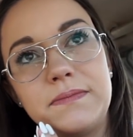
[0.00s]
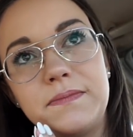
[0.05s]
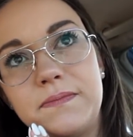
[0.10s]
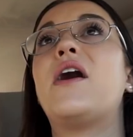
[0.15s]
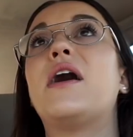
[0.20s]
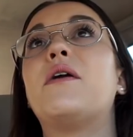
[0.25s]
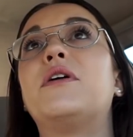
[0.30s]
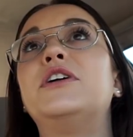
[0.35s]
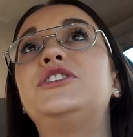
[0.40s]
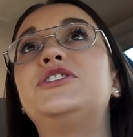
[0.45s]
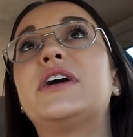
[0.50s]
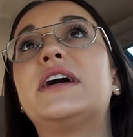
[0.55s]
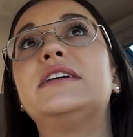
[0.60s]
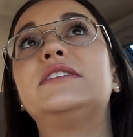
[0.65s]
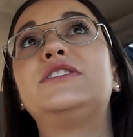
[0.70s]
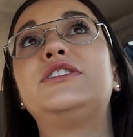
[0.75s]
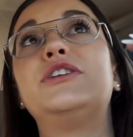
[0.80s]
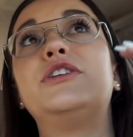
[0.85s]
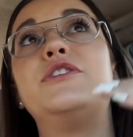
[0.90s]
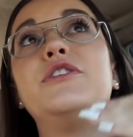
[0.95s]
I want you
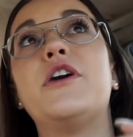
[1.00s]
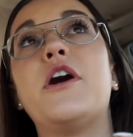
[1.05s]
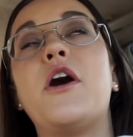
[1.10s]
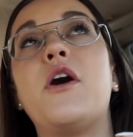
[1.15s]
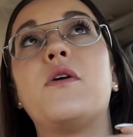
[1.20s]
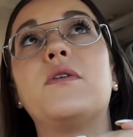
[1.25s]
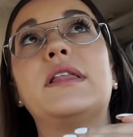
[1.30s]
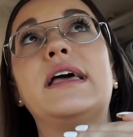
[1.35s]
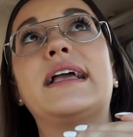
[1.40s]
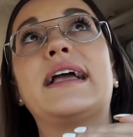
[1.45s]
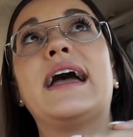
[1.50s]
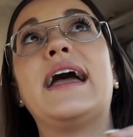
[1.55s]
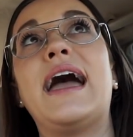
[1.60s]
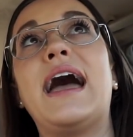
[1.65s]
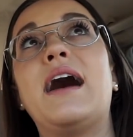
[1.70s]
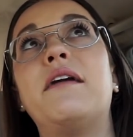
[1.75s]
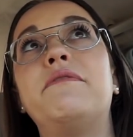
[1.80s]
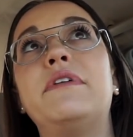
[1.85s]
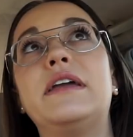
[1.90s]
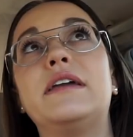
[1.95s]
guys to know, like, I
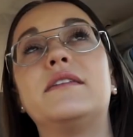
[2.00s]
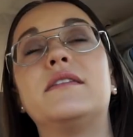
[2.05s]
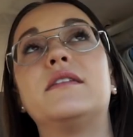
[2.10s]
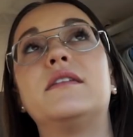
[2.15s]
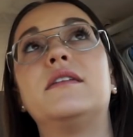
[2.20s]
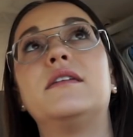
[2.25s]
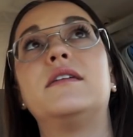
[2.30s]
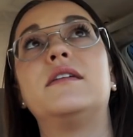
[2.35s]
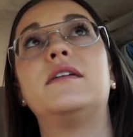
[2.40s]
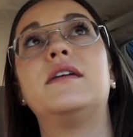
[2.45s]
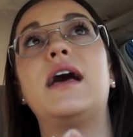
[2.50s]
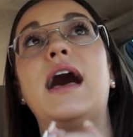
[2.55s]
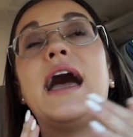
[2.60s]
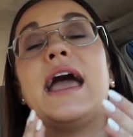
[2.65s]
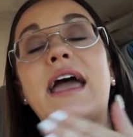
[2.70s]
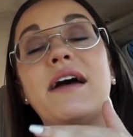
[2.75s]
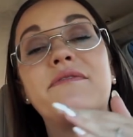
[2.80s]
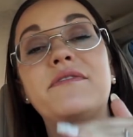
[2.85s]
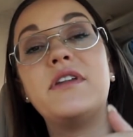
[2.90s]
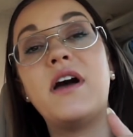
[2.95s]

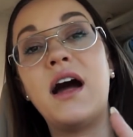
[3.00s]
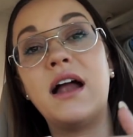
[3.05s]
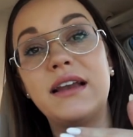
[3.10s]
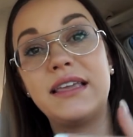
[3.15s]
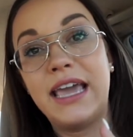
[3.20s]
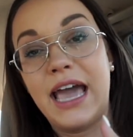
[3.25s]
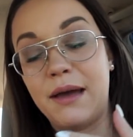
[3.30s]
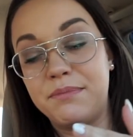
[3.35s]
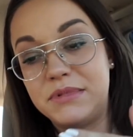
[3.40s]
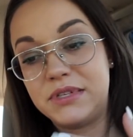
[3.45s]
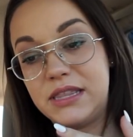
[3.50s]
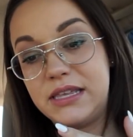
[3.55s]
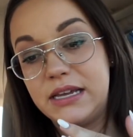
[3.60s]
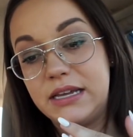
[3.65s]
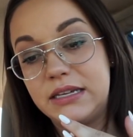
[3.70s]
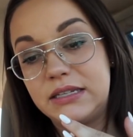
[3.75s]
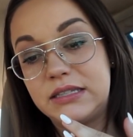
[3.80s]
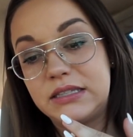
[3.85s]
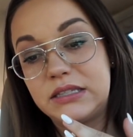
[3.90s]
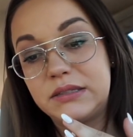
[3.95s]
have not kept
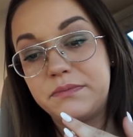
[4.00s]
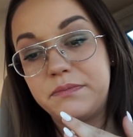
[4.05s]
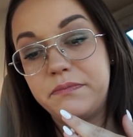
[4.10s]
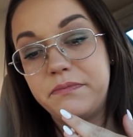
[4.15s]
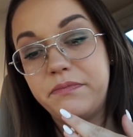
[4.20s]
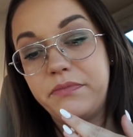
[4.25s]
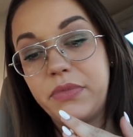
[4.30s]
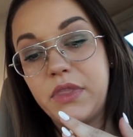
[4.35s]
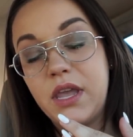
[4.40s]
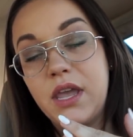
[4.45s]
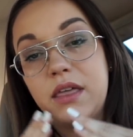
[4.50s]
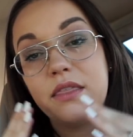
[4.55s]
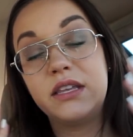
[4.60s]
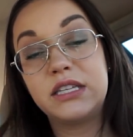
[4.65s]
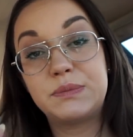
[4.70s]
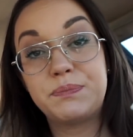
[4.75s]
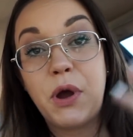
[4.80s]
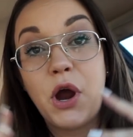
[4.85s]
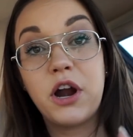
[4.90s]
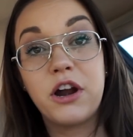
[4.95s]
this
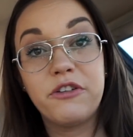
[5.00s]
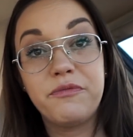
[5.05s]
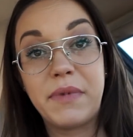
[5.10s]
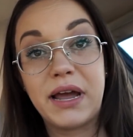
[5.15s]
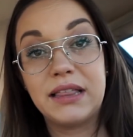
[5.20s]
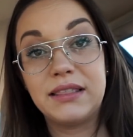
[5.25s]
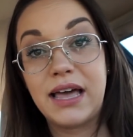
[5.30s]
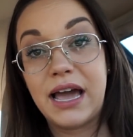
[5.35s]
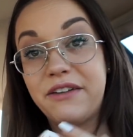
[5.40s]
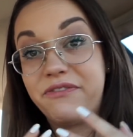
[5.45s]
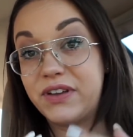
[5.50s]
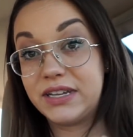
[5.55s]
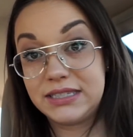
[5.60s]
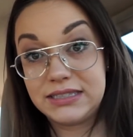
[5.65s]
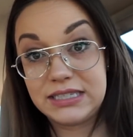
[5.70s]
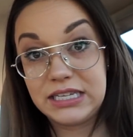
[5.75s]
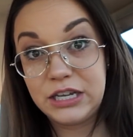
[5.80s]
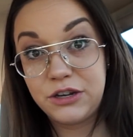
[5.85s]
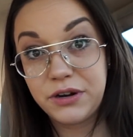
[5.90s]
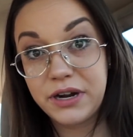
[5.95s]
part of my life a
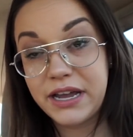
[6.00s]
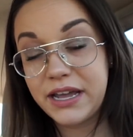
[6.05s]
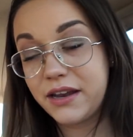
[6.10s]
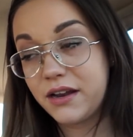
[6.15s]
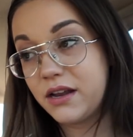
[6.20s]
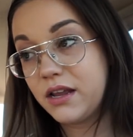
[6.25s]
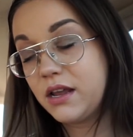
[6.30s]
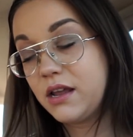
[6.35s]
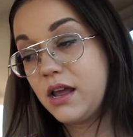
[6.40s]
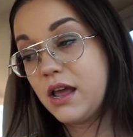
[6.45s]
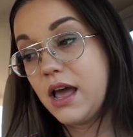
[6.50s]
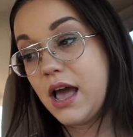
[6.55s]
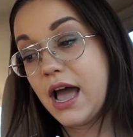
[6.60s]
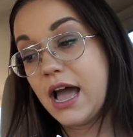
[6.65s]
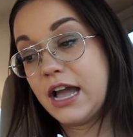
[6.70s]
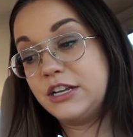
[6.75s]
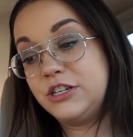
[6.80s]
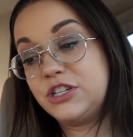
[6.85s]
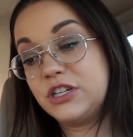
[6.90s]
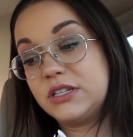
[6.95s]
secret.
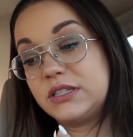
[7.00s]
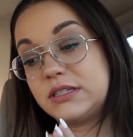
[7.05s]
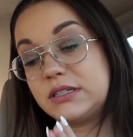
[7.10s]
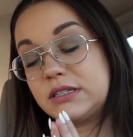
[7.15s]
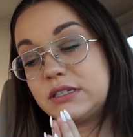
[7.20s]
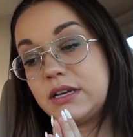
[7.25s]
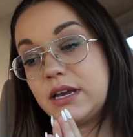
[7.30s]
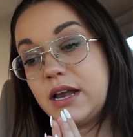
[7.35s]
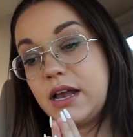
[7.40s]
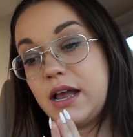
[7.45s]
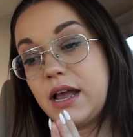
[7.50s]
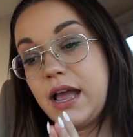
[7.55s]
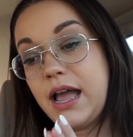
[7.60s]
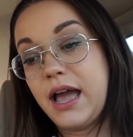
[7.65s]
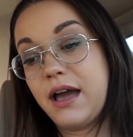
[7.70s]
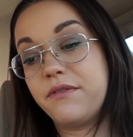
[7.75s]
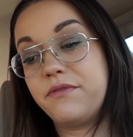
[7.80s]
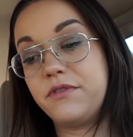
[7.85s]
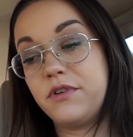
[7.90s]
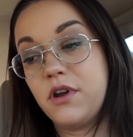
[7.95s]
I just
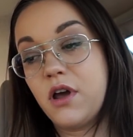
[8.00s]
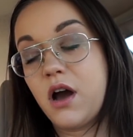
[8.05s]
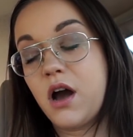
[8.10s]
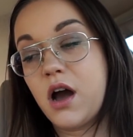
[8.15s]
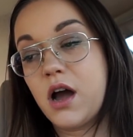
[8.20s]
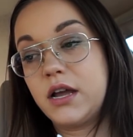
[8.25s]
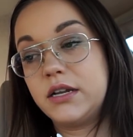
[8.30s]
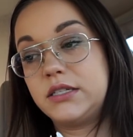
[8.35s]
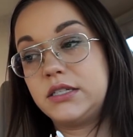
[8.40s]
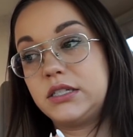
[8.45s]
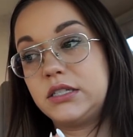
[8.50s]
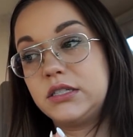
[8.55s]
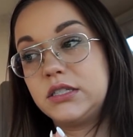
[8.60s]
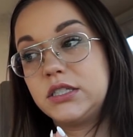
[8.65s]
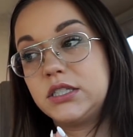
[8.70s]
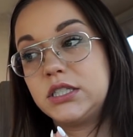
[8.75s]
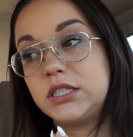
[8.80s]
have not